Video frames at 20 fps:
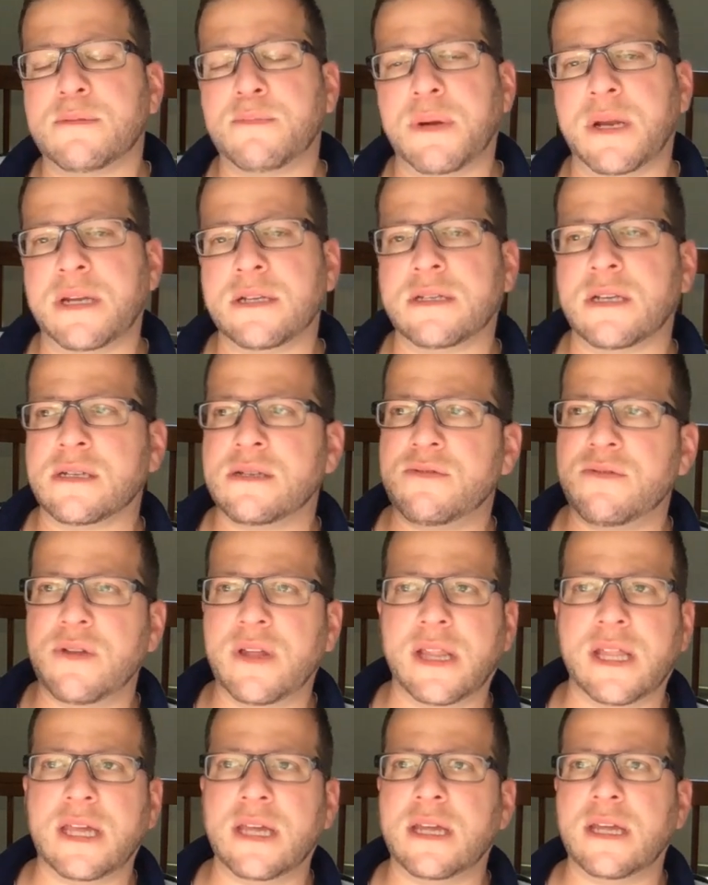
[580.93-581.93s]
but it doesn't
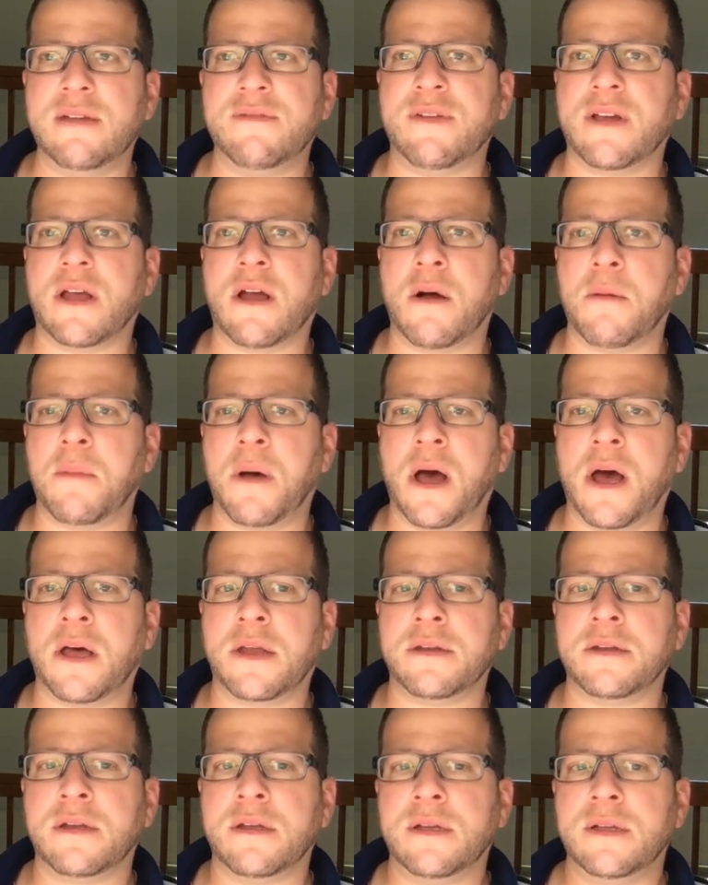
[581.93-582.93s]
really even come
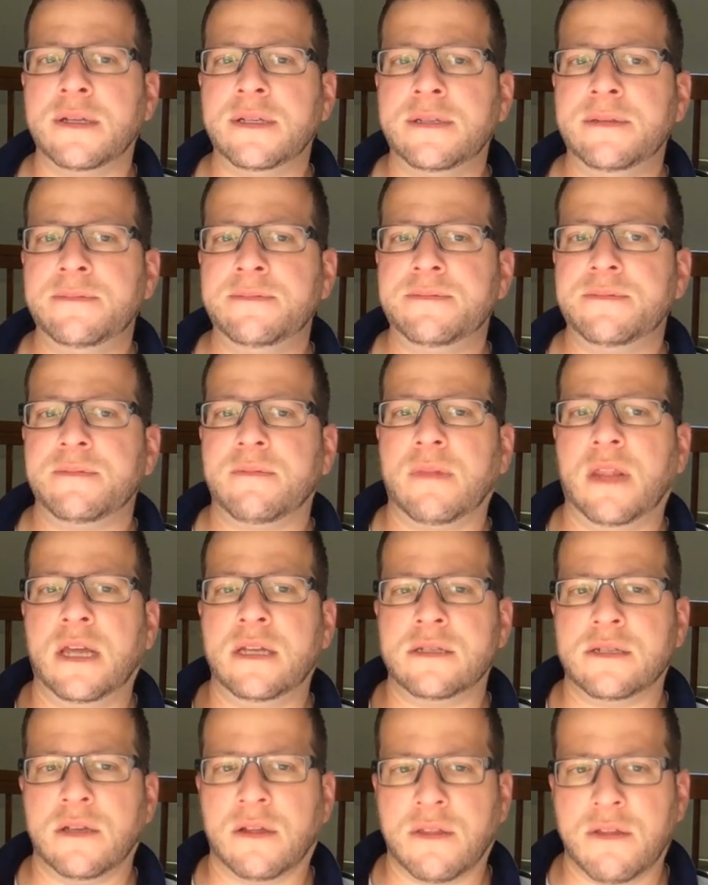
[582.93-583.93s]
on
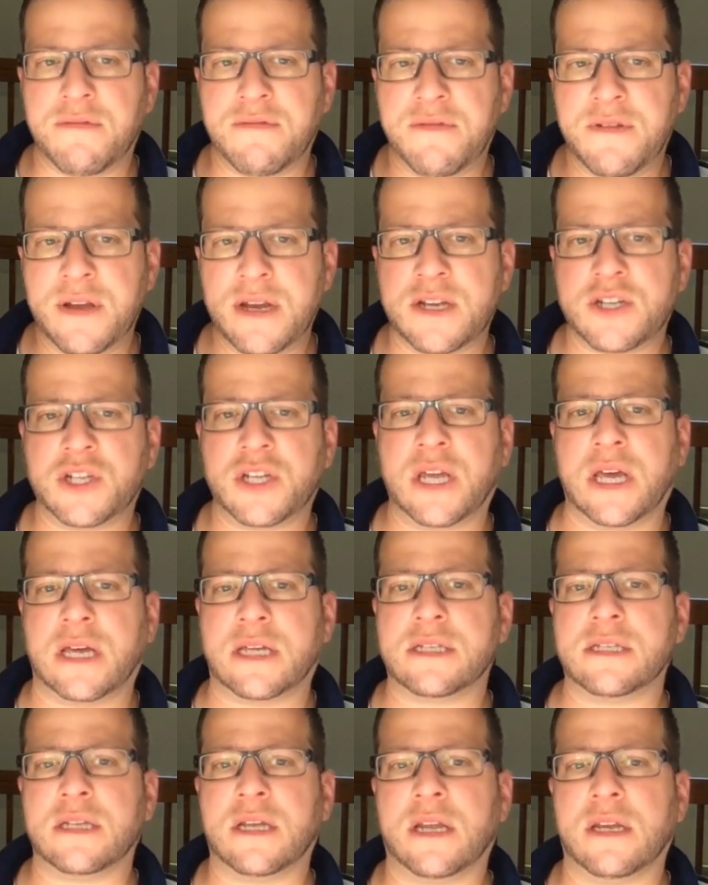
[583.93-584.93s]
until the finish
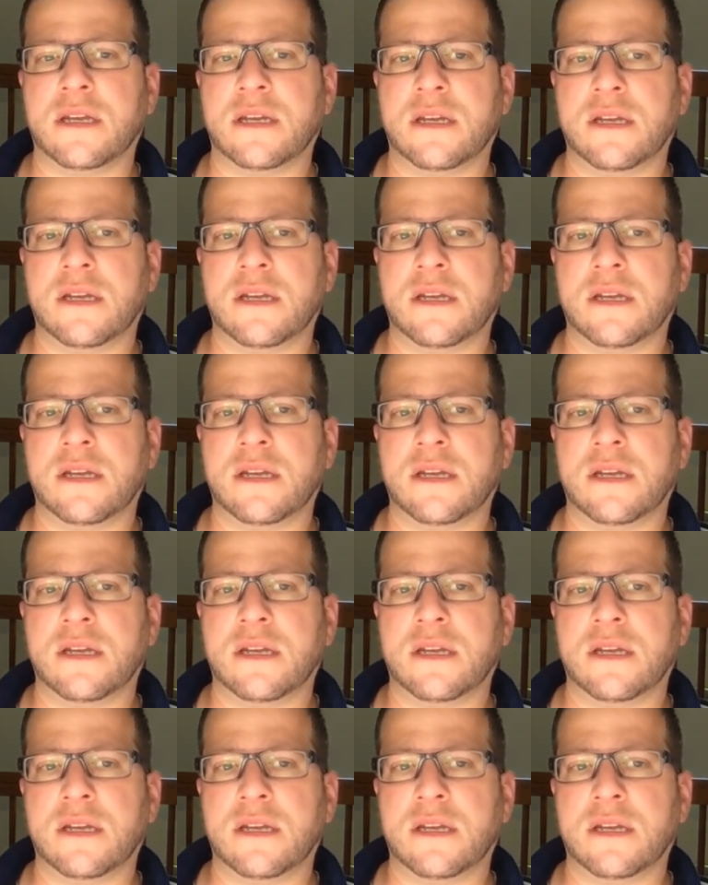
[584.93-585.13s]
kicks in.